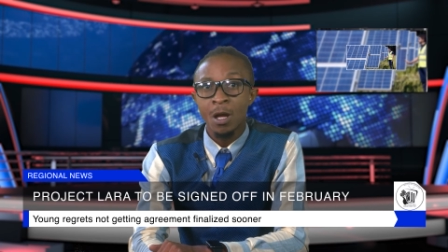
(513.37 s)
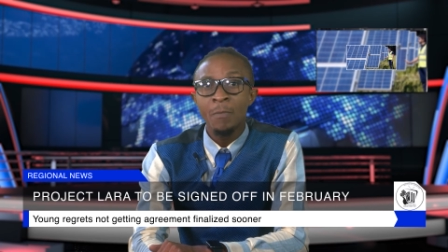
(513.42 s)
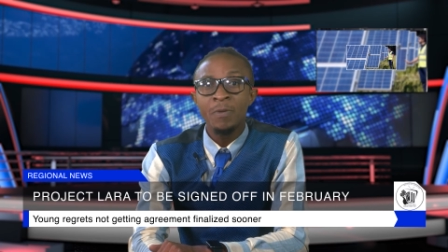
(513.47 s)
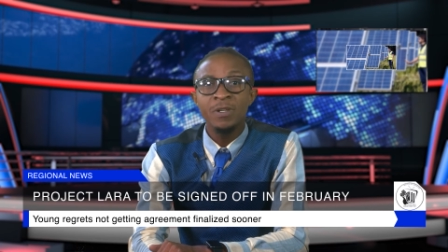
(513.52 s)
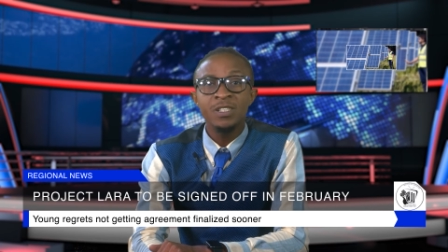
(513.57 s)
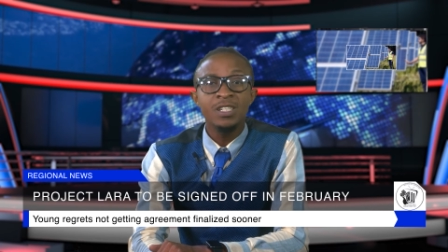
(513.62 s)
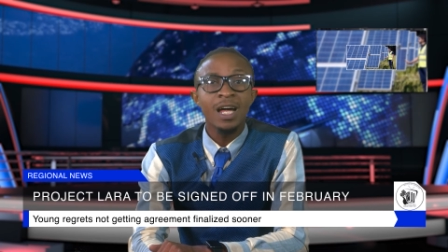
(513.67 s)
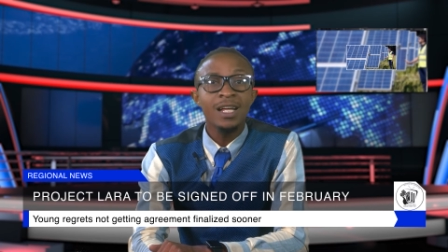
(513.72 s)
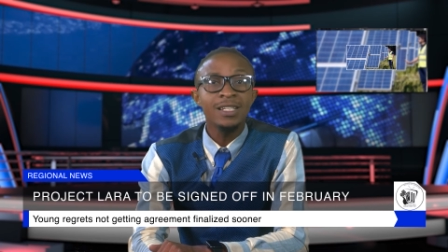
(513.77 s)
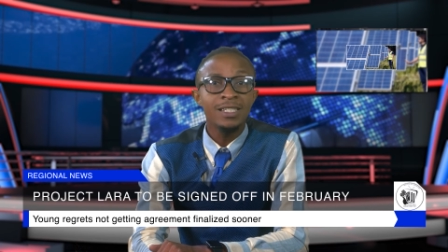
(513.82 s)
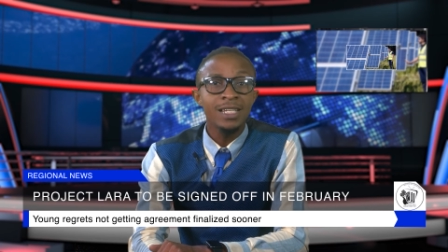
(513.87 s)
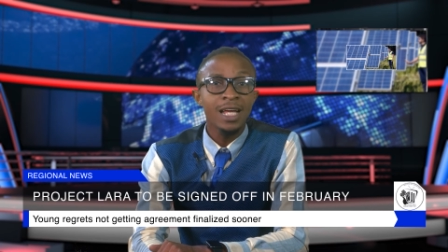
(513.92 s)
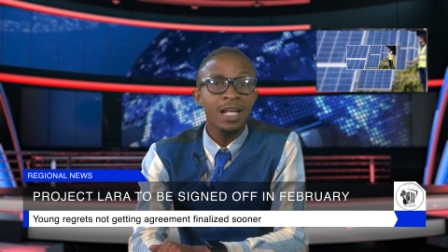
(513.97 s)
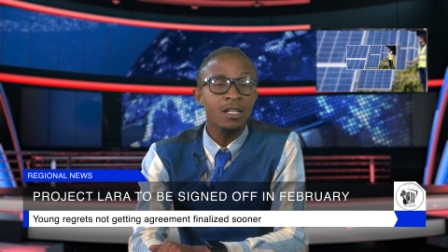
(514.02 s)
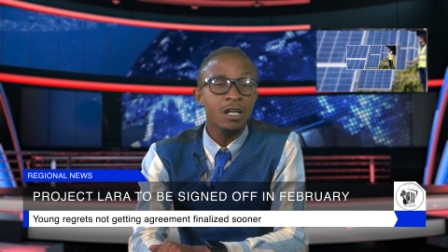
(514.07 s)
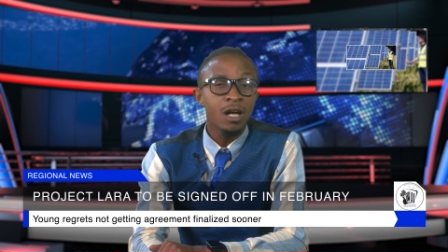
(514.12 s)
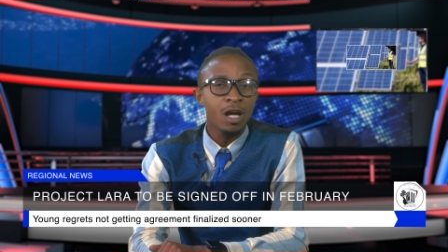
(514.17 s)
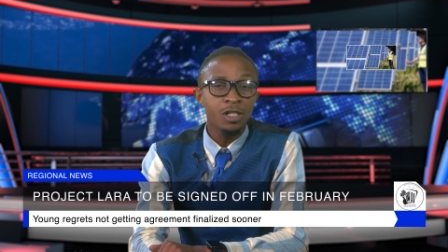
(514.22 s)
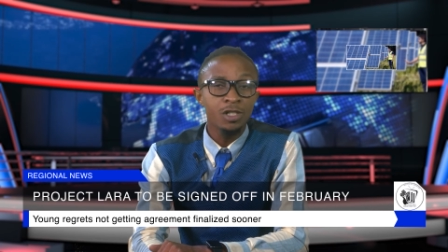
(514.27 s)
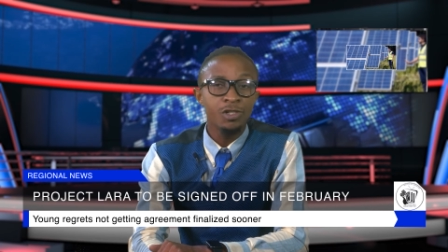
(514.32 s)
Prasad
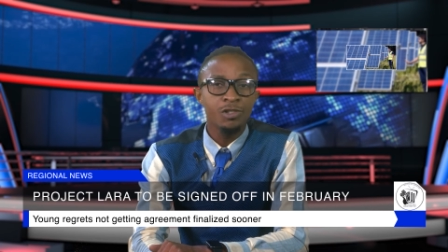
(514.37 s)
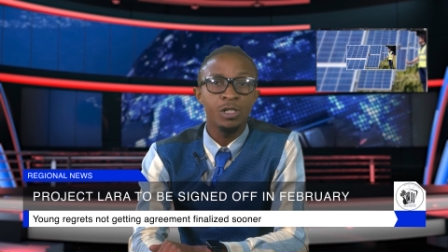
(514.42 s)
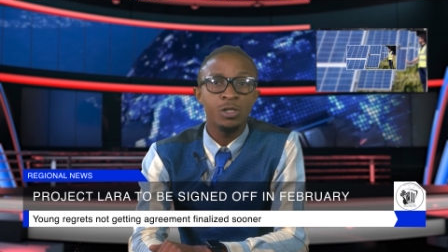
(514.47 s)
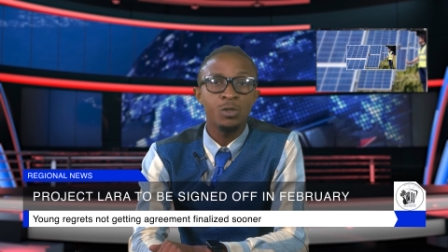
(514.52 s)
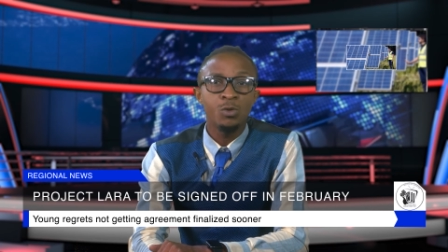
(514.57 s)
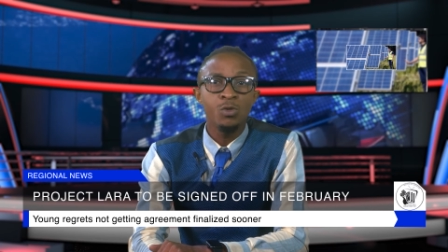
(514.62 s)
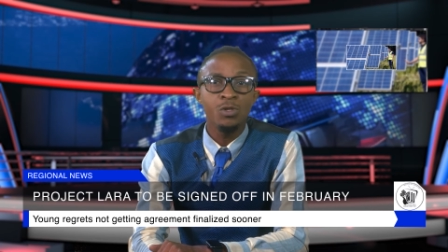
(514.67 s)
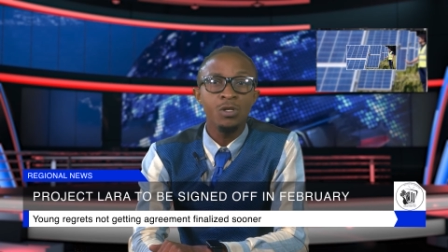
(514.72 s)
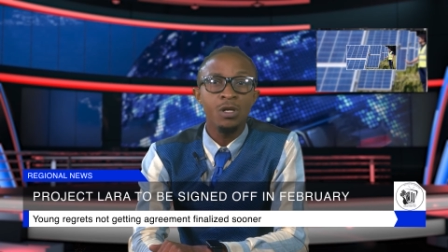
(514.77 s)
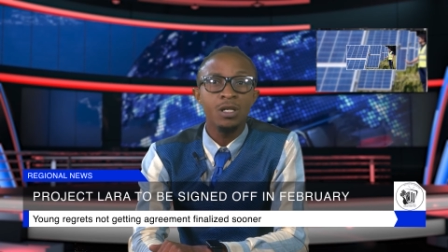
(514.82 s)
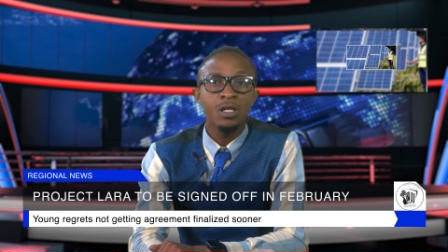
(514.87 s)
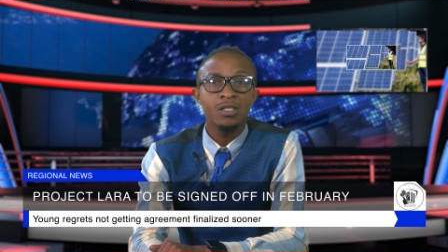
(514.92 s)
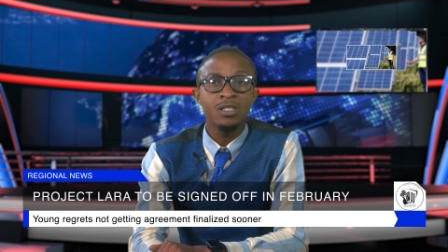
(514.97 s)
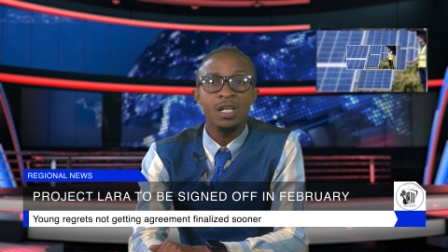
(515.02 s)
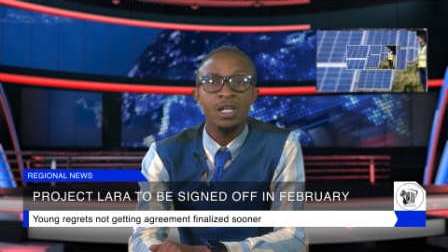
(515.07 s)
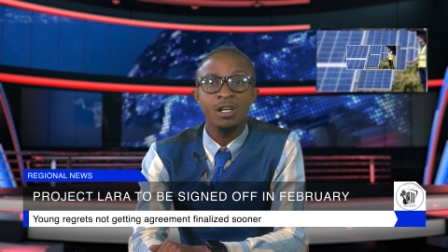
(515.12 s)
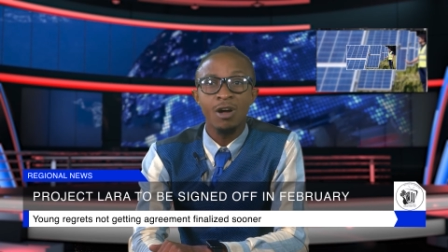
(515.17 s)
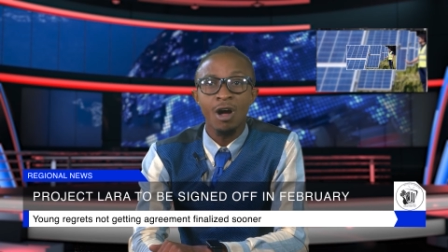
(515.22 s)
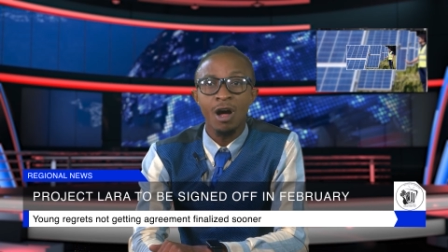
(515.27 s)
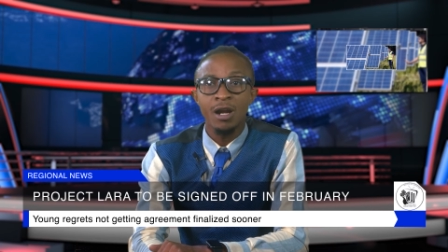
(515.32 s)
said countries whose
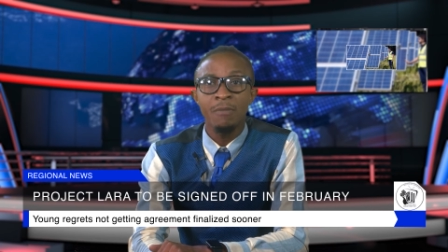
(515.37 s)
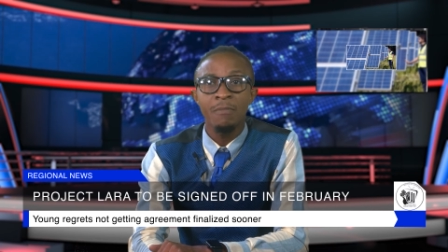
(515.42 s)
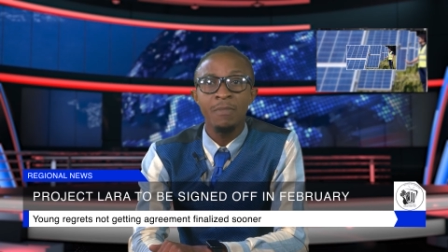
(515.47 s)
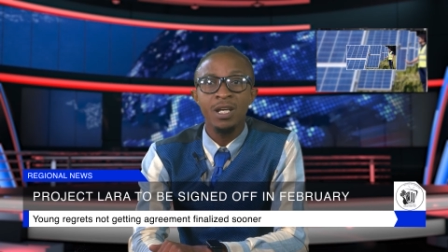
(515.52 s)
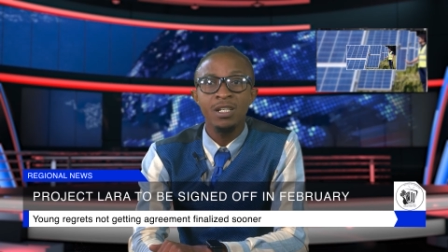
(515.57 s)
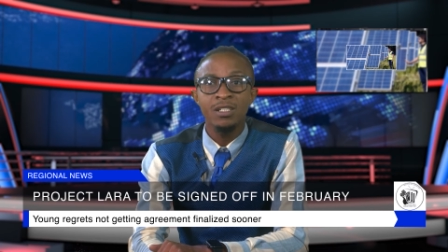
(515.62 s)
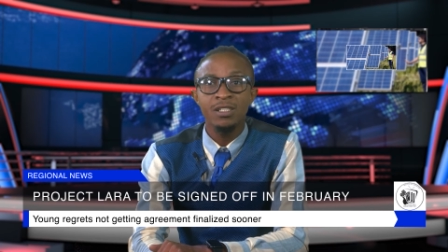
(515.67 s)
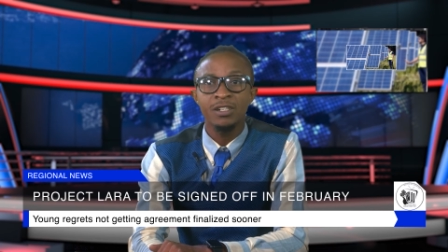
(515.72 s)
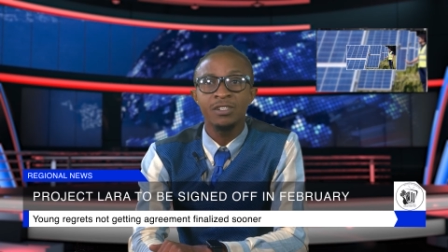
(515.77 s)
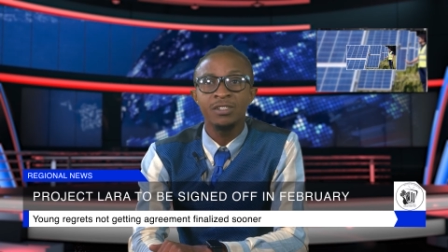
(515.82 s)
economies